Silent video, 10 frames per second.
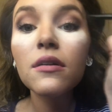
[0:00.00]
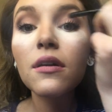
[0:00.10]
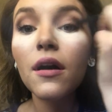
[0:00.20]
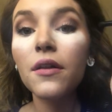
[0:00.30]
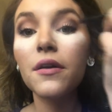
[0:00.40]

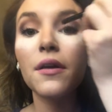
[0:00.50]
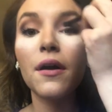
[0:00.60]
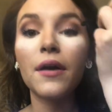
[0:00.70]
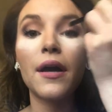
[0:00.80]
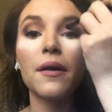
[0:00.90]
color.
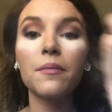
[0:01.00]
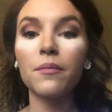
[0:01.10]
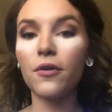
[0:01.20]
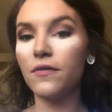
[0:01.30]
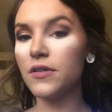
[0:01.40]
Okay,
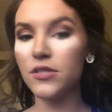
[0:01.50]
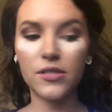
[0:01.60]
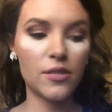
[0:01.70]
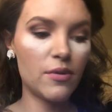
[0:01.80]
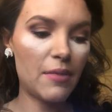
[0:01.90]
perfect,
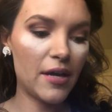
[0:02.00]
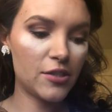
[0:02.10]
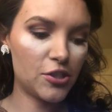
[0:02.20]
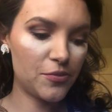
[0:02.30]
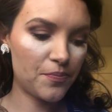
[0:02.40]
just so we
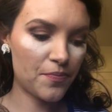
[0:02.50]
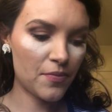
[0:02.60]
match.